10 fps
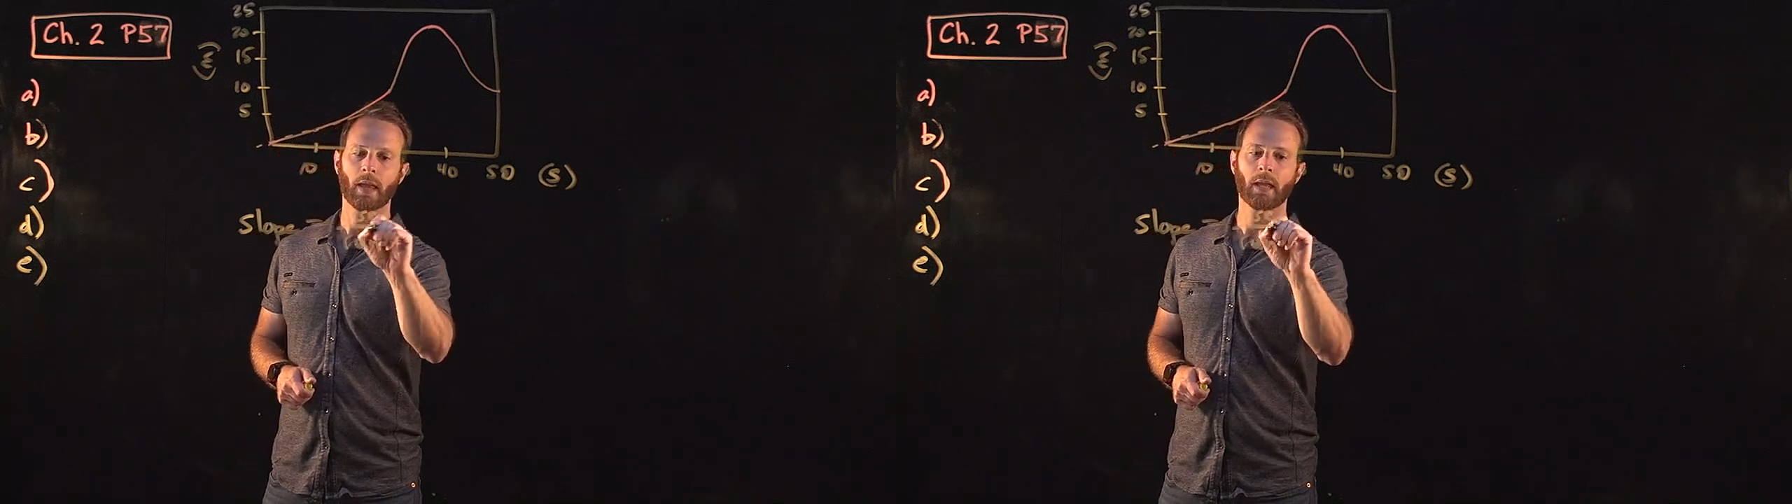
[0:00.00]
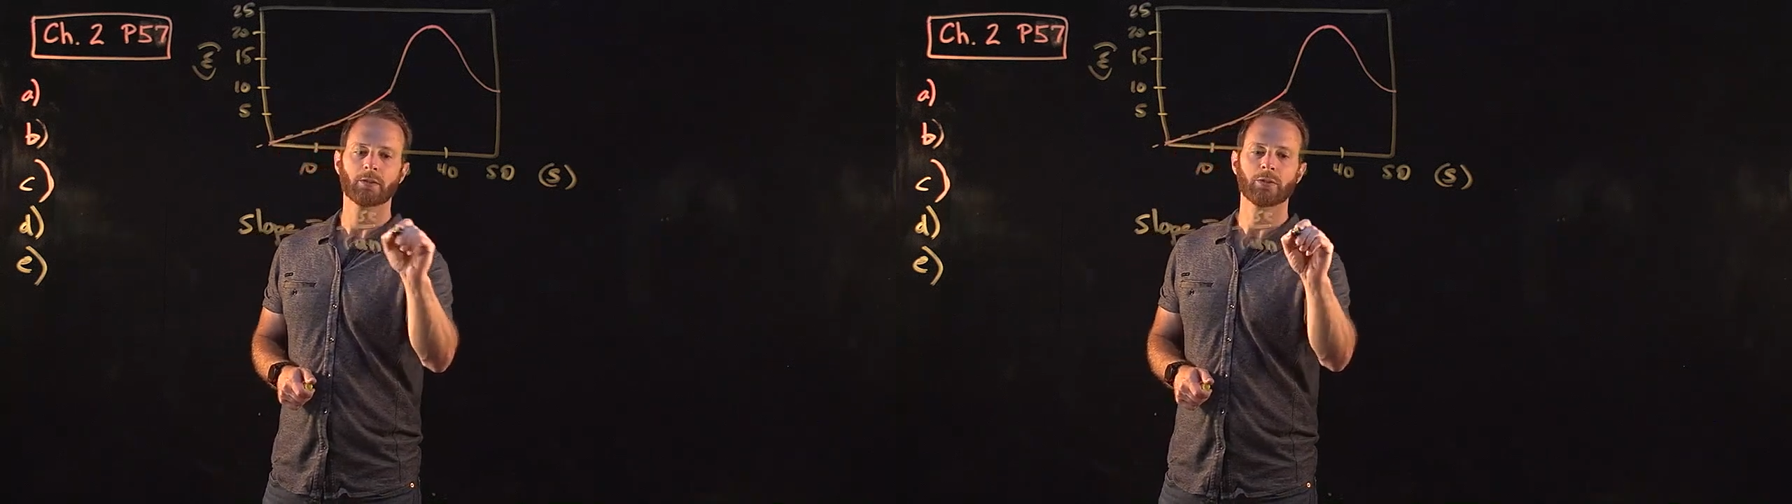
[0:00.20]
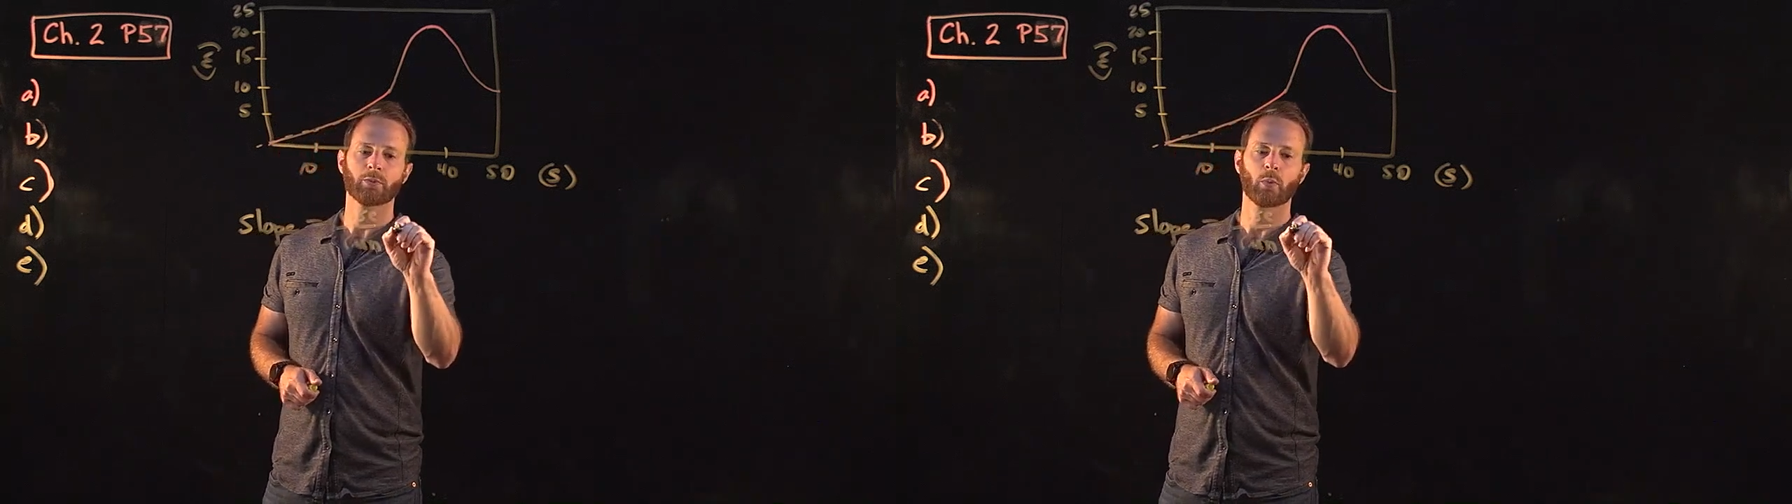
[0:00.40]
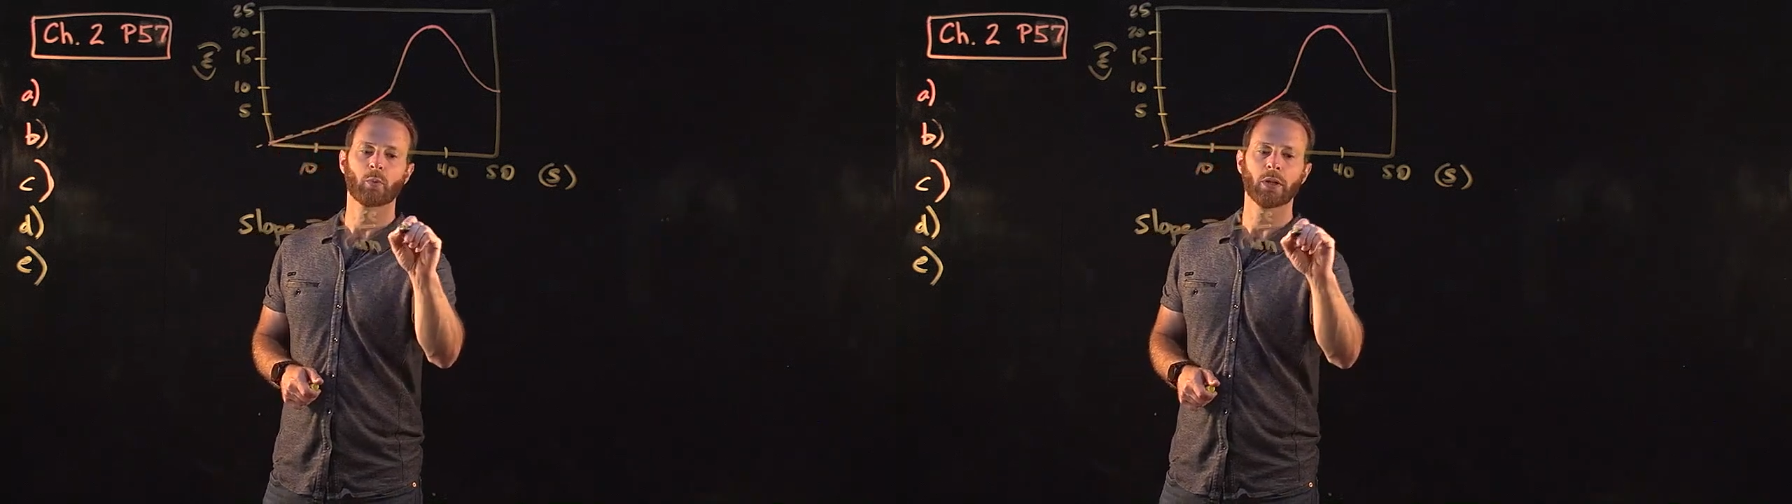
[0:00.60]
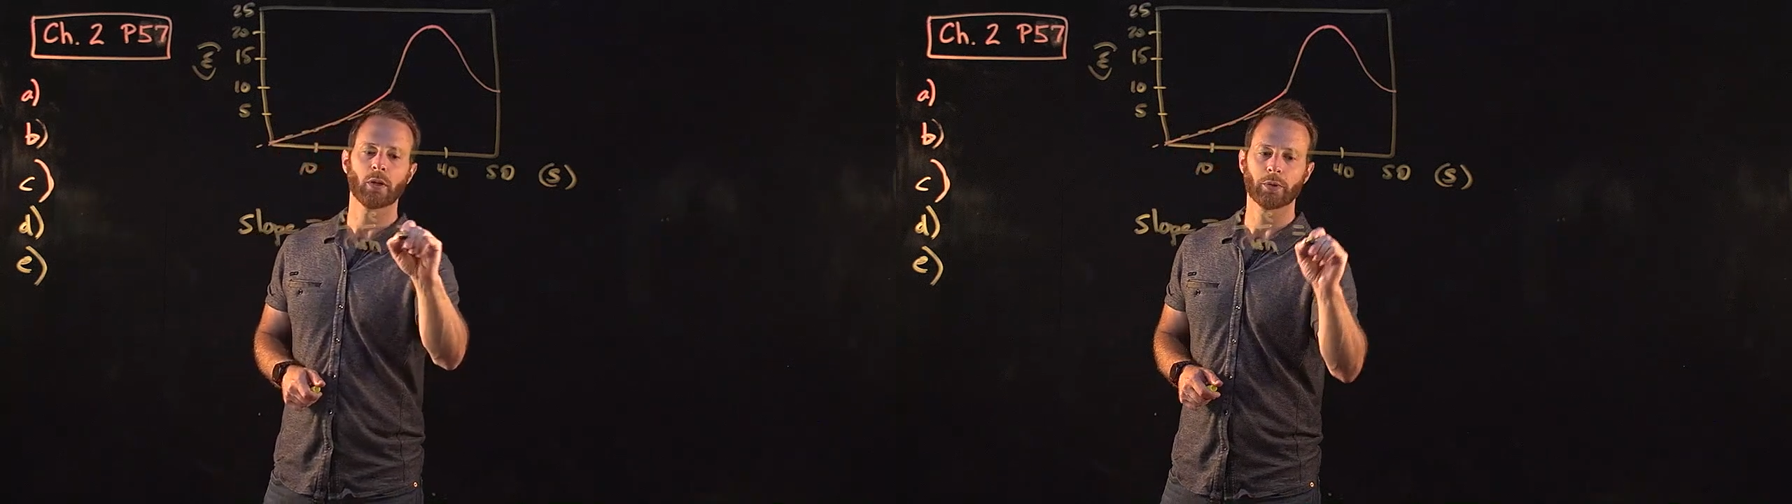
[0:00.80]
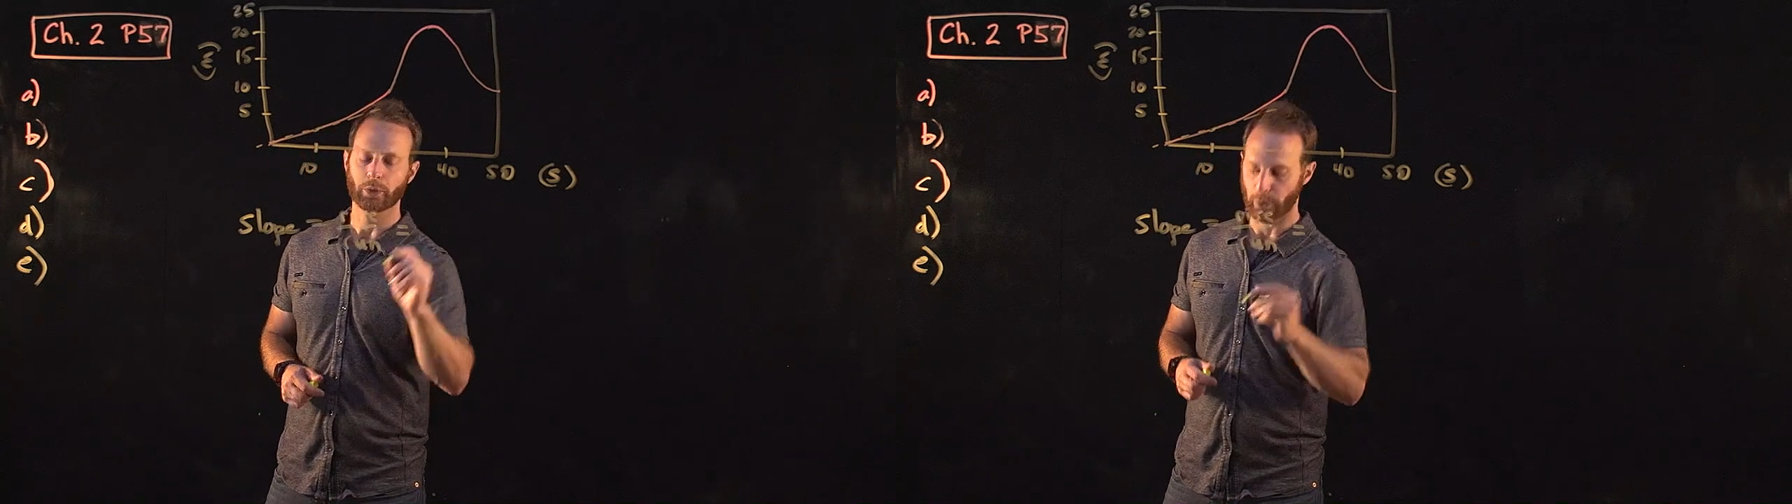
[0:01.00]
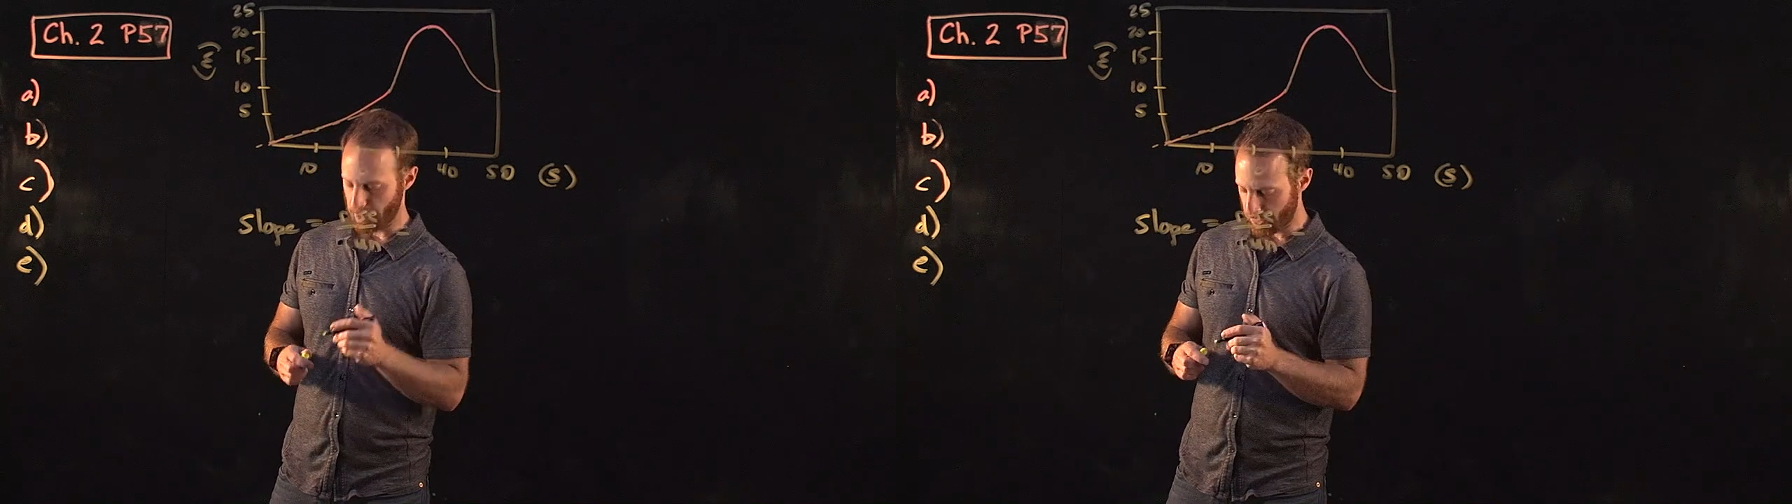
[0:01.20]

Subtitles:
And since we're really only doing an